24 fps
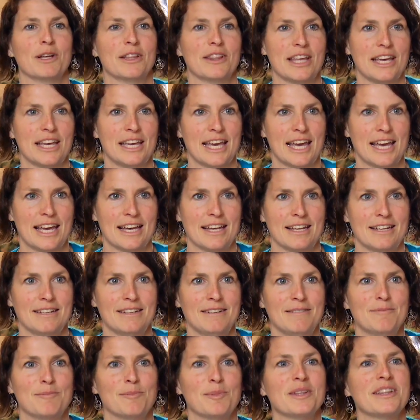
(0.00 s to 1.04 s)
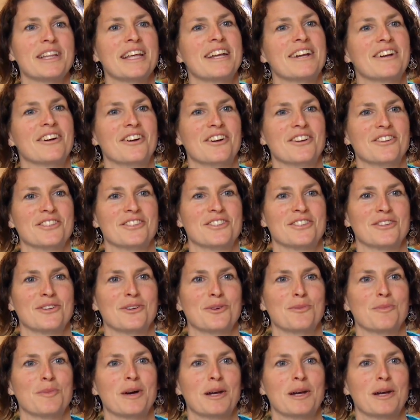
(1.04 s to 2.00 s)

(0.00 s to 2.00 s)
what they can, but then also